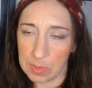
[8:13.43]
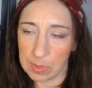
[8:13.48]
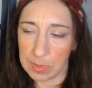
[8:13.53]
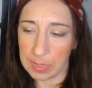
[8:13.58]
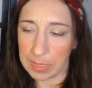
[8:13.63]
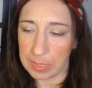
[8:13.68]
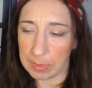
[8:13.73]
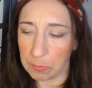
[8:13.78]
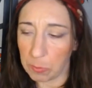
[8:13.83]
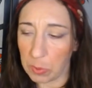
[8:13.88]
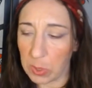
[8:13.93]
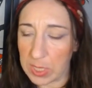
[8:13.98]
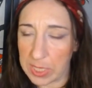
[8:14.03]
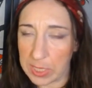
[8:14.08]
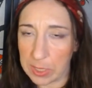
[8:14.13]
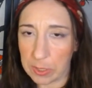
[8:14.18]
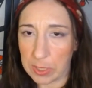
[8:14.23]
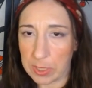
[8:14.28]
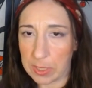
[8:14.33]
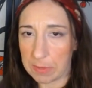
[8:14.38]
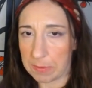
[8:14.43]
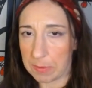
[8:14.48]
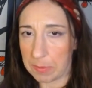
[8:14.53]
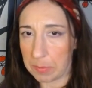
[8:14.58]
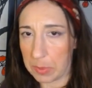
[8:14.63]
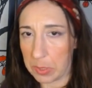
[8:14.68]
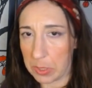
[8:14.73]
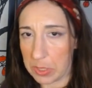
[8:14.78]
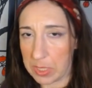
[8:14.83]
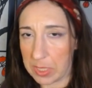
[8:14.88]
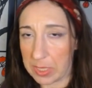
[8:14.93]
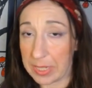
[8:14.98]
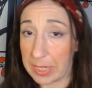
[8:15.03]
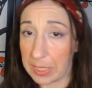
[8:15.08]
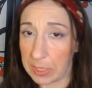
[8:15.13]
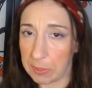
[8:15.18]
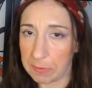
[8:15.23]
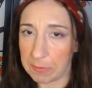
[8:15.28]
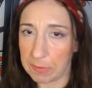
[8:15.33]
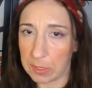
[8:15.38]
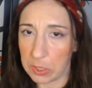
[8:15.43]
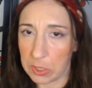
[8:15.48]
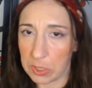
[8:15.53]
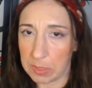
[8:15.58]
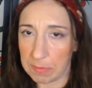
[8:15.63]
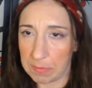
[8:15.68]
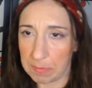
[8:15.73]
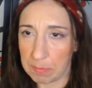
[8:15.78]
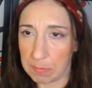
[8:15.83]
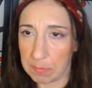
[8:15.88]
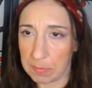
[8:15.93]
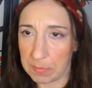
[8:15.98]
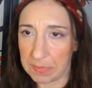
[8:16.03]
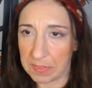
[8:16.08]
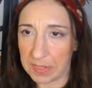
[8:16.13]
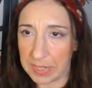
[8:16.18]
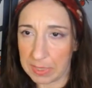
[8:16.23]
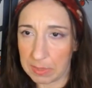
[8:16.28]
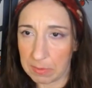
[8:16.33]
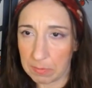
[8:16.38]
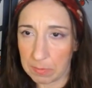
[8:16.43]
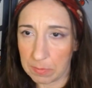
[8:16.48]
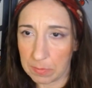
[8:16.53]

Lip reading: And once you're a different person, then you'll function fine.